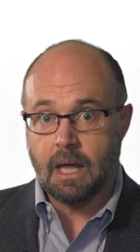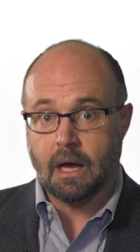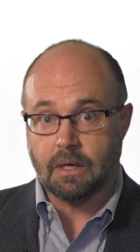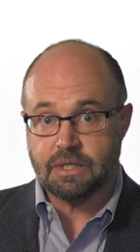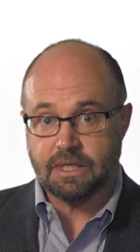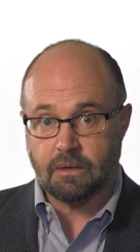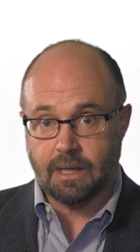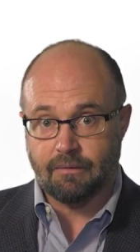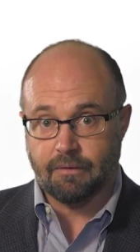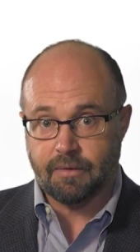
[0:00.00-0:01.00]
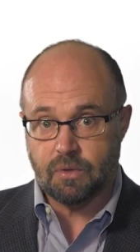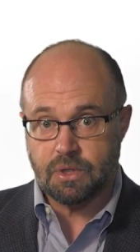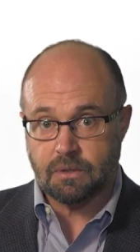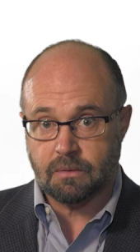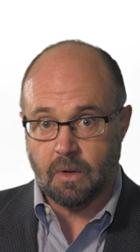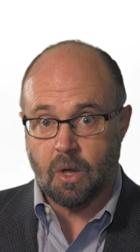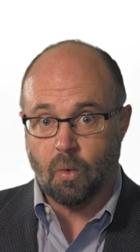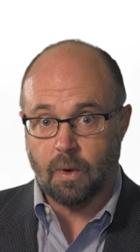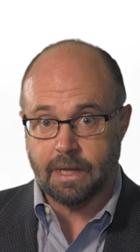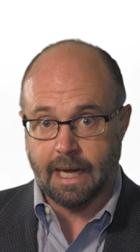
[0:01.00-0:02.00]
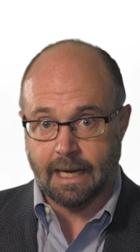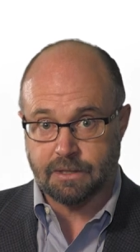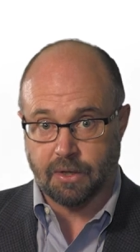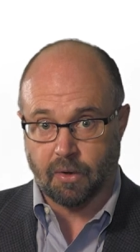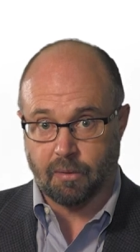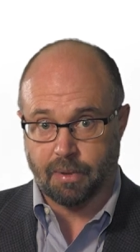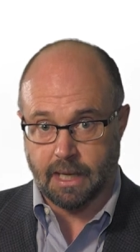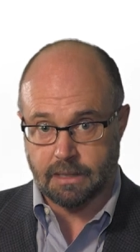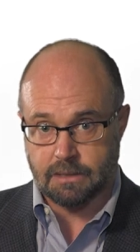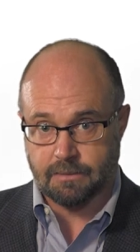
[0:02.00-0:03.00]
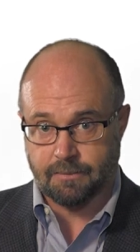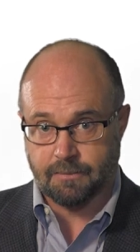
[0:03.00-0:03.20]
on a single level fusion with an anterior plate.